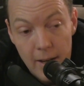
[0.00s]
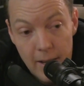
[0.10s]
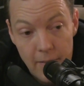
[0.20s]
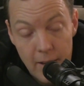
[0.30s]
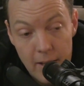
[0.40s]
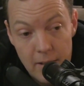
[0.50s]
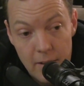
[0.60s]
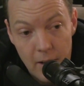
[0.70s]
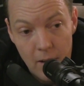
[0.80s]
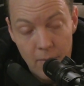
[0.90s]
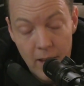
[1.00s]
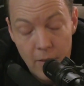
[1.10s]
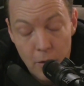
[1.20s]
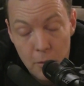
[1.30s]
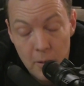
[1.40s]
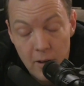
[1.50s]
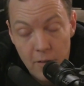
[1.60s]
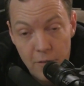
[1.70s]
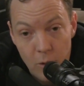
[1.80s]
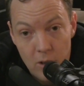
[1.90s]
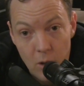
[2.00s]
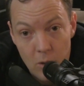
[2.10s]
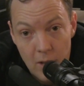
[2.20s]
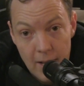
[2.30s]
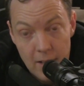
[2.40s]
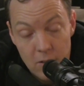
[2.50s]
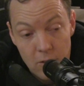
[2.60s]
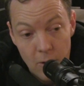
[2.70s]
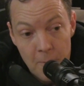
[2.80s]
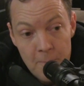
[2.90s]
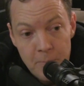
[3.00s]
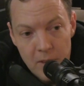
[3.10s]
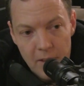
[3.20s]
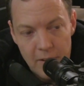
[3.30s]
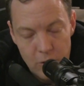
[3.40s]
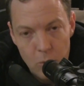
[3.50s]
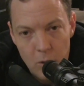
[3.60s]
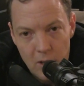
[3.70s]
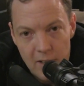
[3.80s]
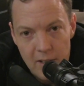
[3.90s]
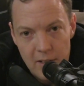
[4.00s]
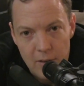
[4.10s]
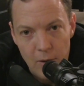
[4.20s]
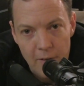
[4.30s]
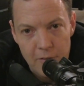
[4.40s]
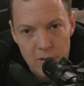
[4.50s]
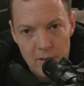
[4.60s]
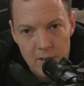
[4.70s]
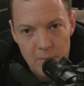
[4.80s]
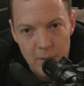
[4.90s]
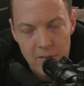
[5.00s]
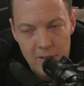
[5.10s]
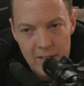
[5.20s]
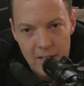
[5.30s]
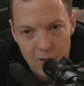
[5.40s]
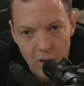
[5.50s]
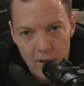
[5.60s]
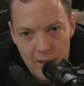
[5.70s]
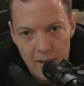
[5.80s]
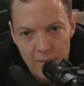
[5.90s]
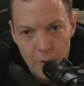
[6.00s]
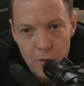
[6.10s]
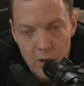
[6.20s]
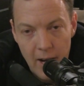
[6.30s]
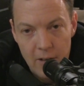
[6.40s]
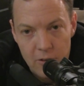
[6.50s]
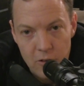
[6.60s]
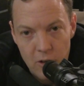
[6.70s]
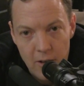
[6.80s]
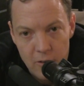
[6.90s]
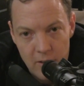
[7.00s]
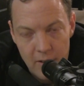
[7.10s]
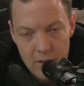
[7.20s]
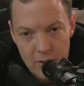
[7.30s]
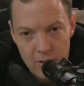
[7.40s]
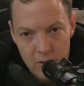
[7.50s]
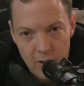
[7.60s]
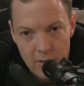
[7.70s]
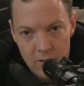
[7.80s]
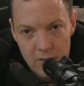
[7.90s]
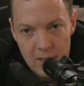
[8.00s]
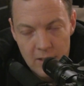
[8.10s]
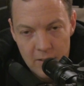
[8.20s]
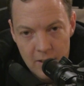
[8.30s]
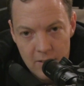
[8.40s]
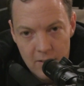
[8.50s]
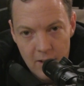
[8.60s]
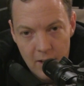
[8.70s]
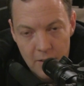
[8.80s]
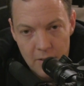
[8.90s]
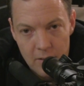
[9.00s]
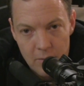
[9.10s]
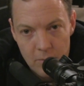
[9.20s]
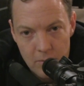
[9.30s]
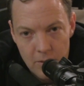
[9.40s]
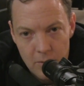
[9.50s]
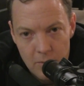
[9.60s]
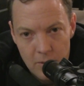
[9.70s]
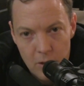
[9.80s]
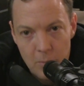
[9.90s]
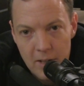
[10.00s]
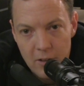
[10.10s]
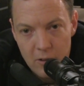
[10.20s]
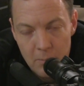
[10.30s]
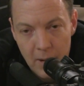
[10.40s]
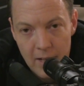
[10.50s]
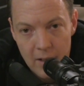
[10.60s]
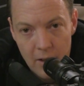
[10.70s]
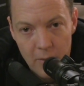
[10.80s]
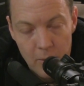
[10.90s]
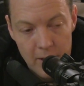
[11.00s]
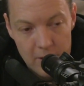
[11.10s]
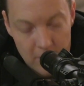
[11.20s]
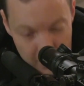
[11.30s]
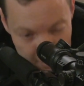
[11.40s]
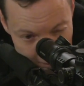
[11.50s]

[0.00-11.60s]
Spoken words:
And then the other 3 are for low light. So they do work. You have to basically get it dark enough that your eyes adjust, and then you can start to see that the illumination painted on the reticle.